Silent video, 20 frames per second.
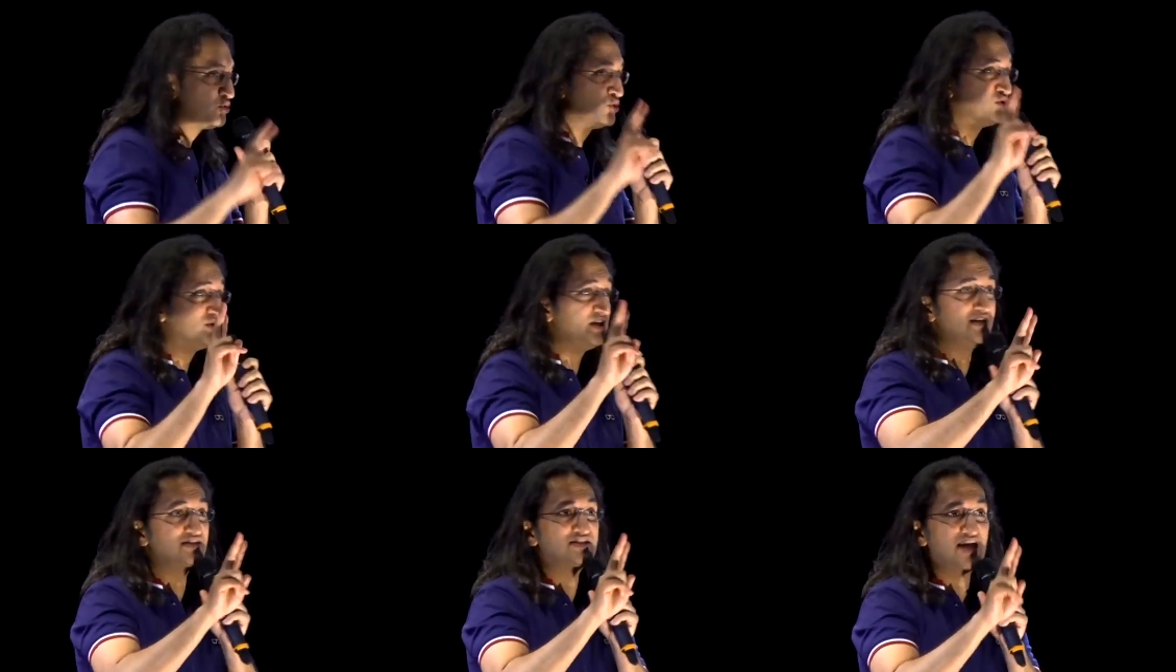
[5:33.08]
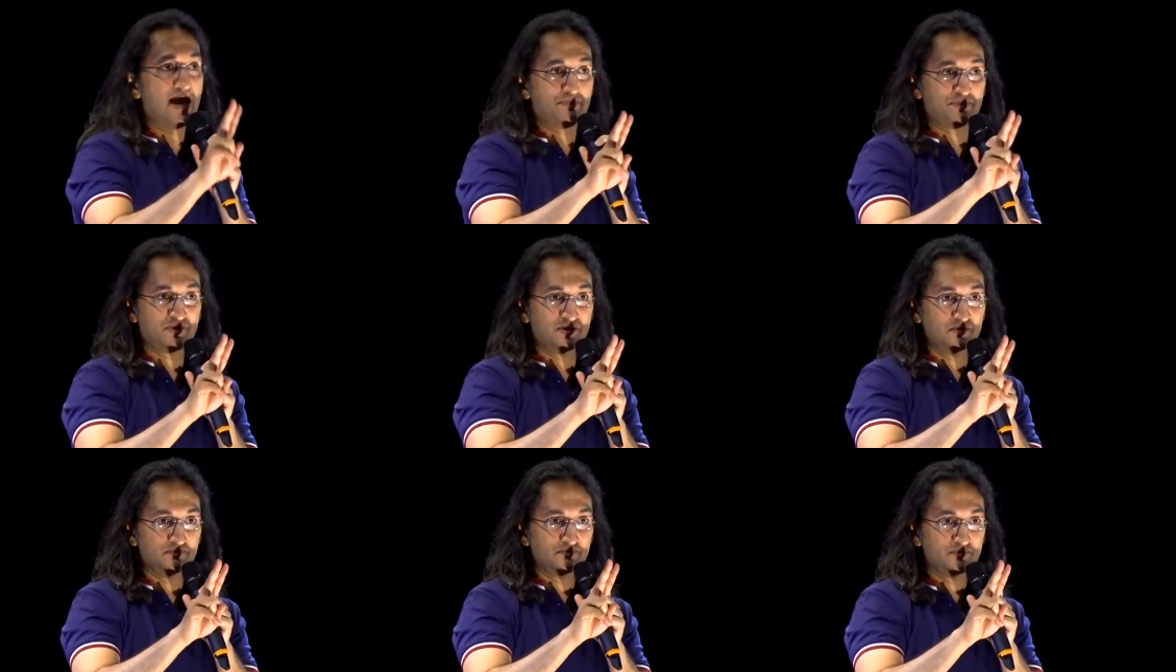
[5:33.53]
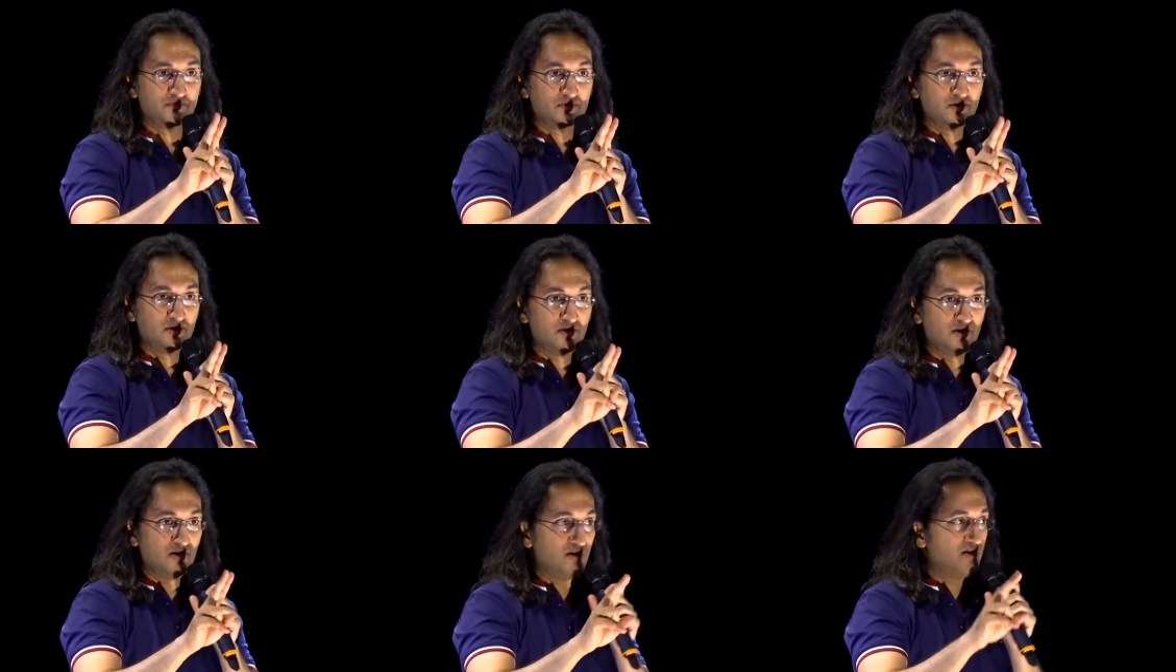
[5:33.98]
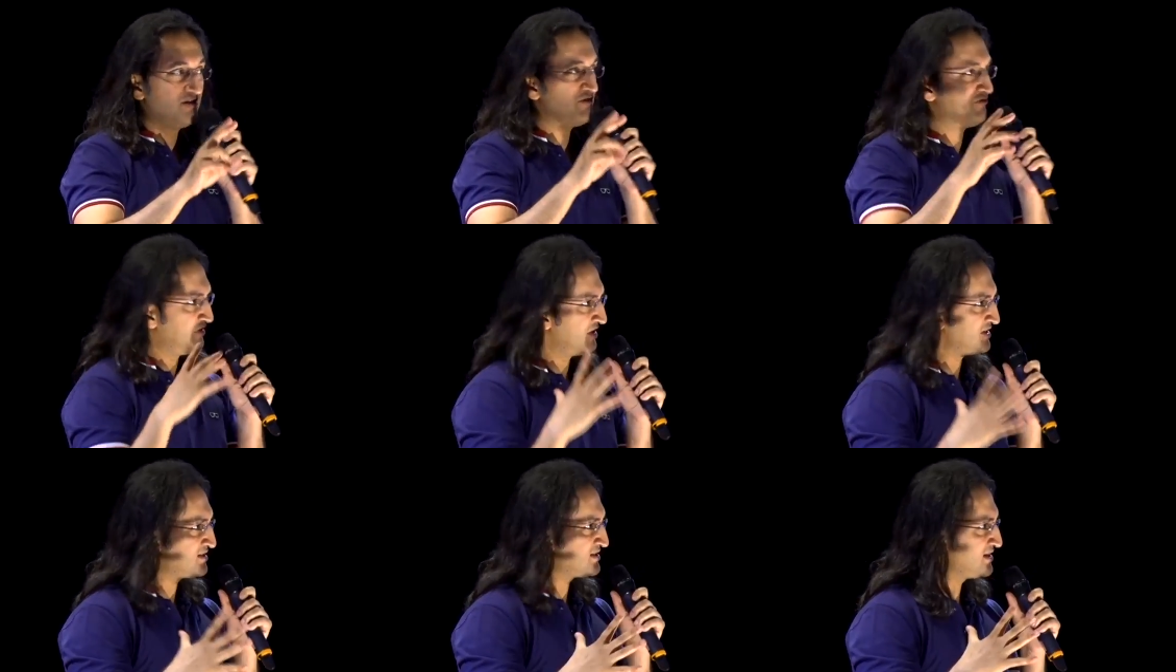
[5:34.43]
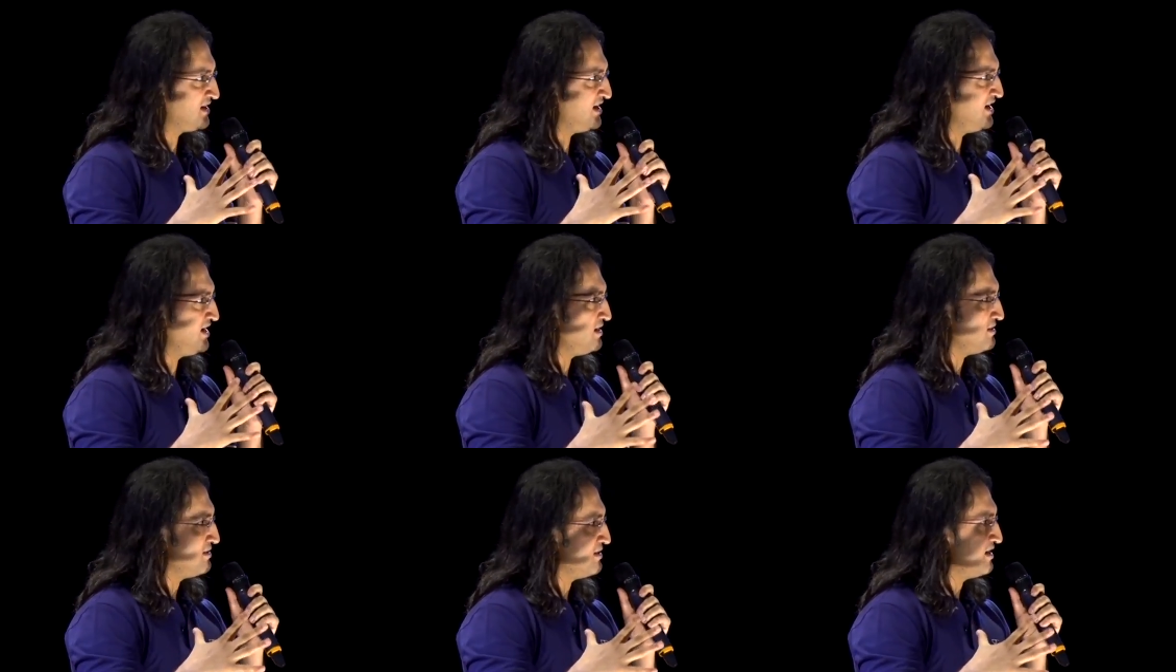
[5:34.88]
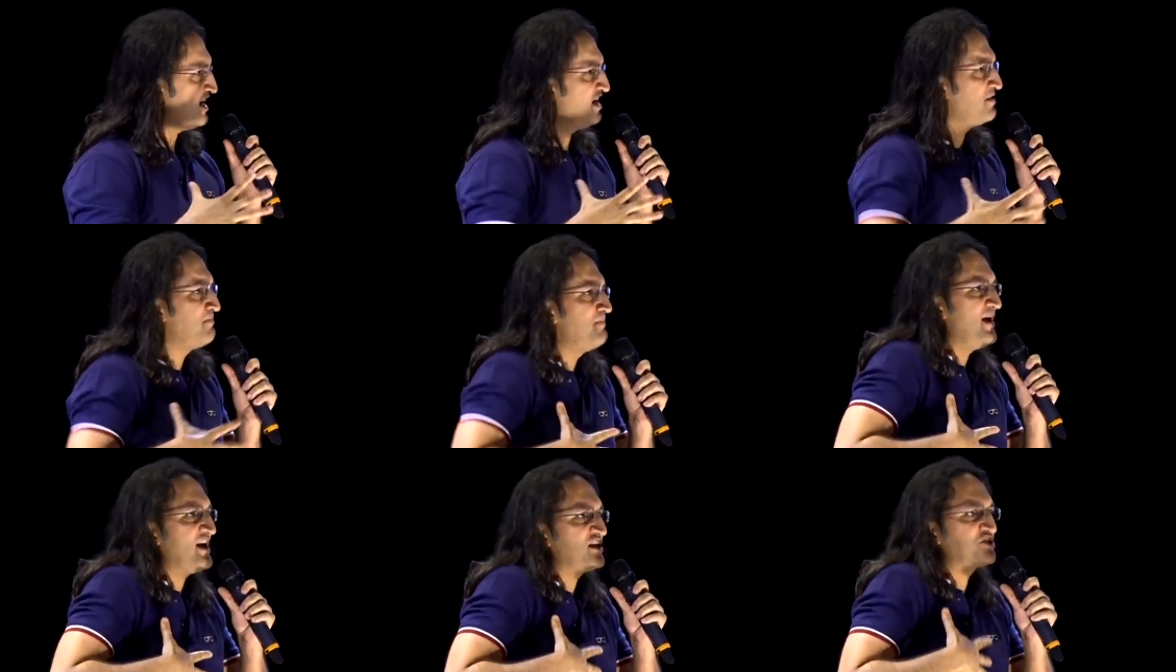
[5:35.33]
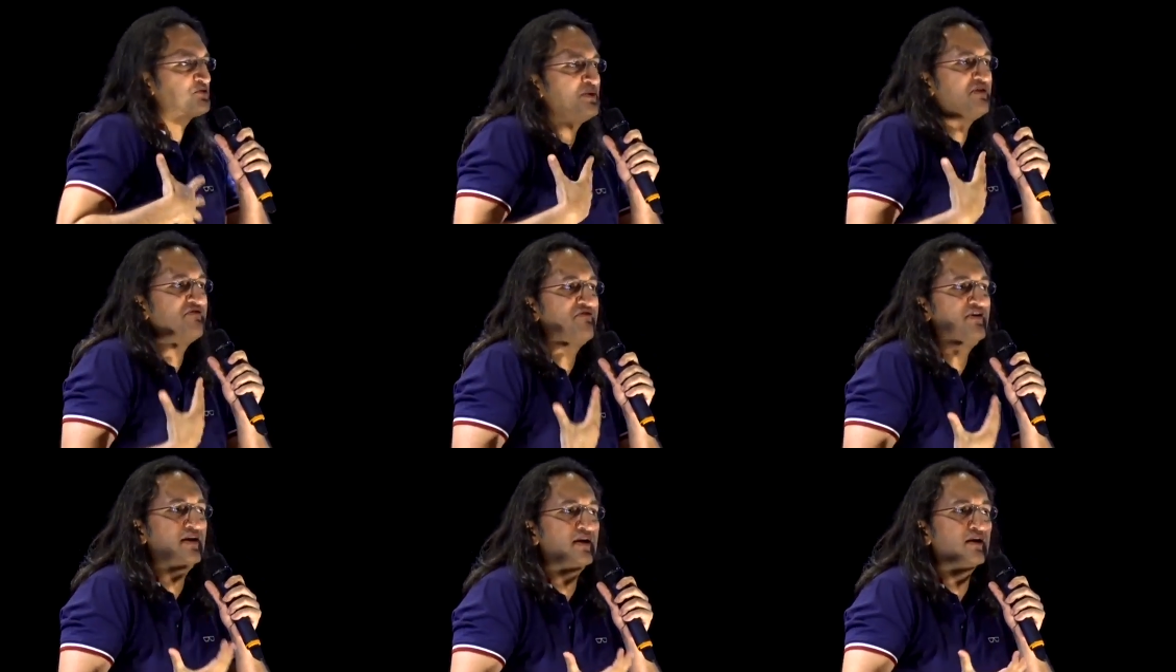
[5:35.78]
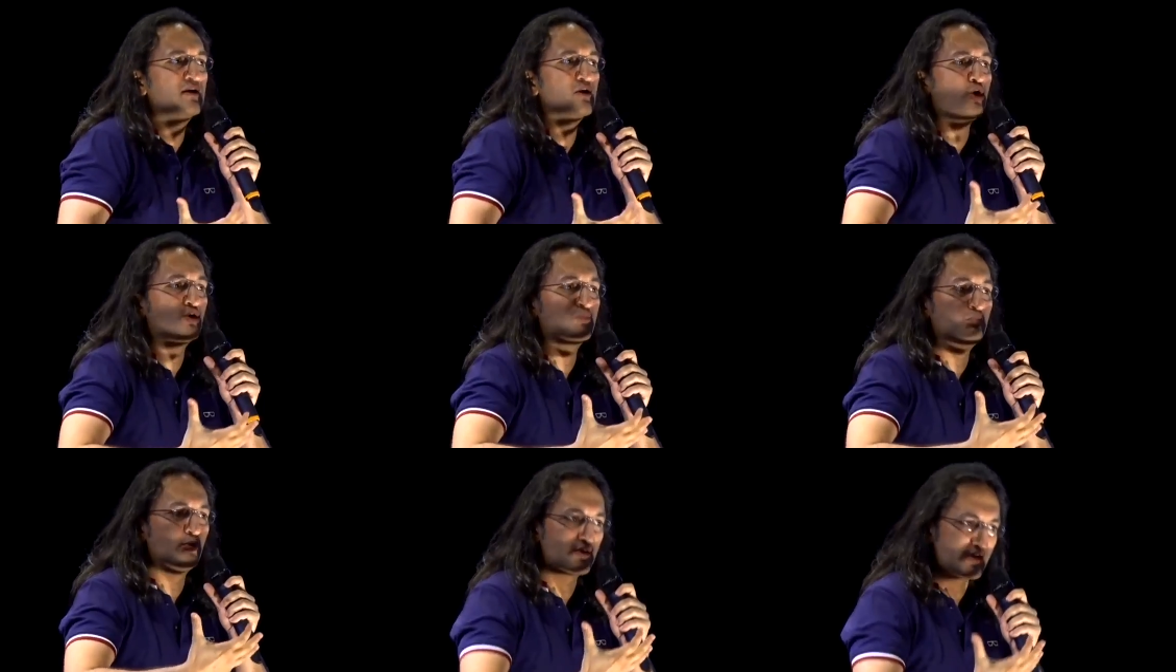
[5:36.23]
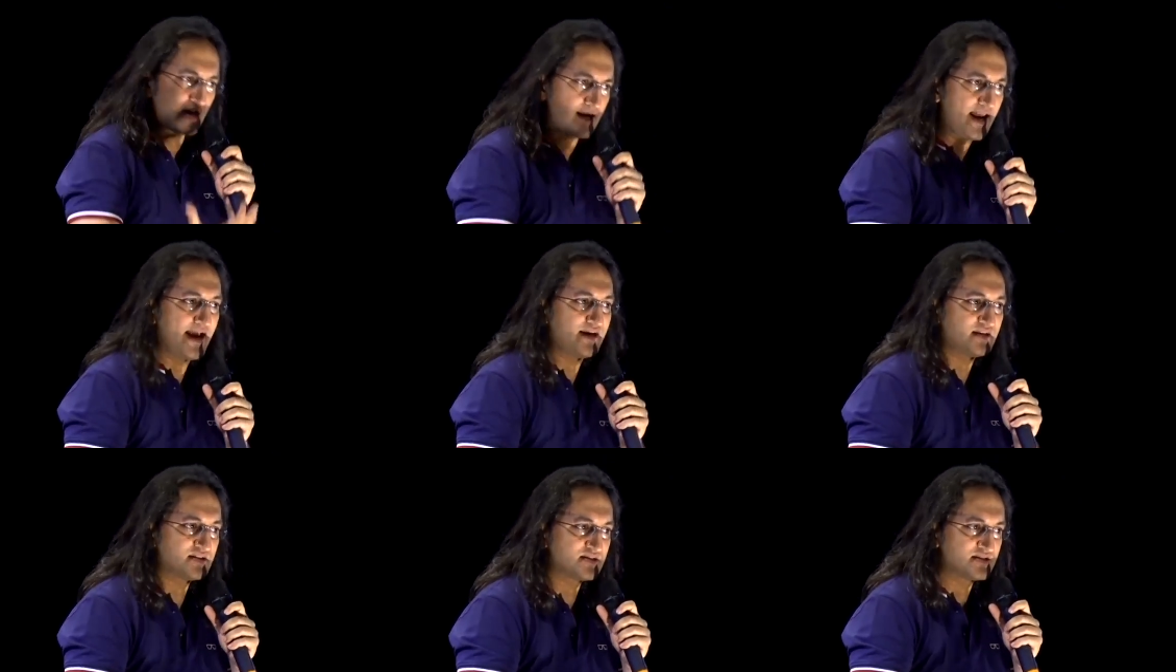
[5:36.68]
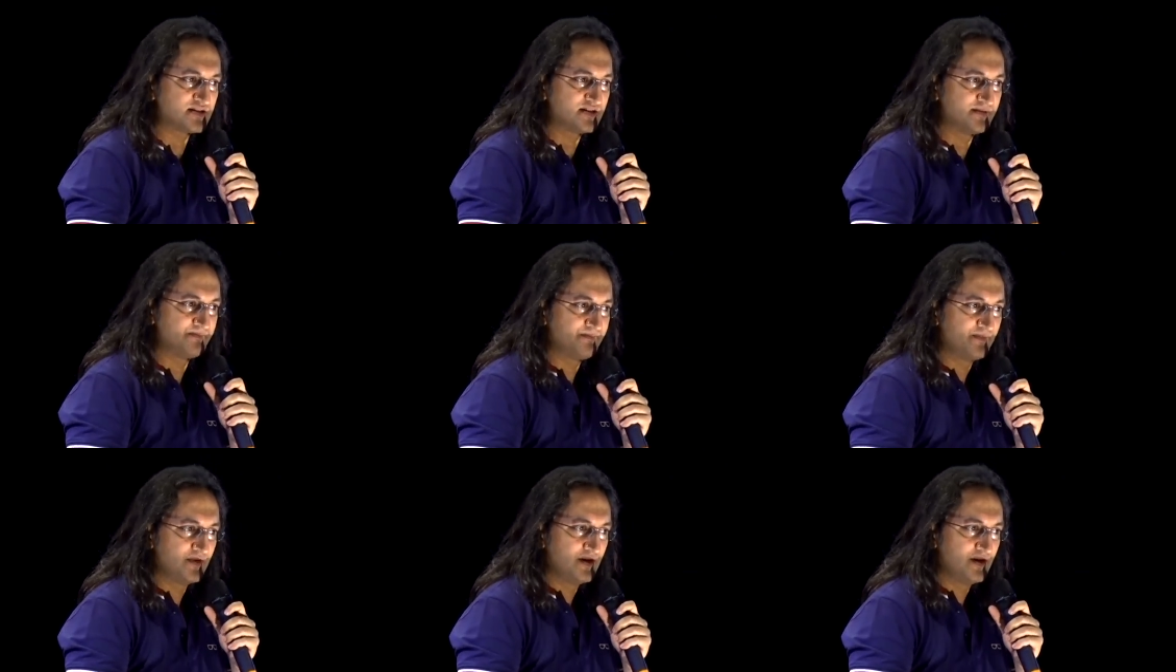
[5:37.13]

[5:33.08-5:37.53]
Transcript: Two things happen Firstly, it makes me feel a lot more relaxed.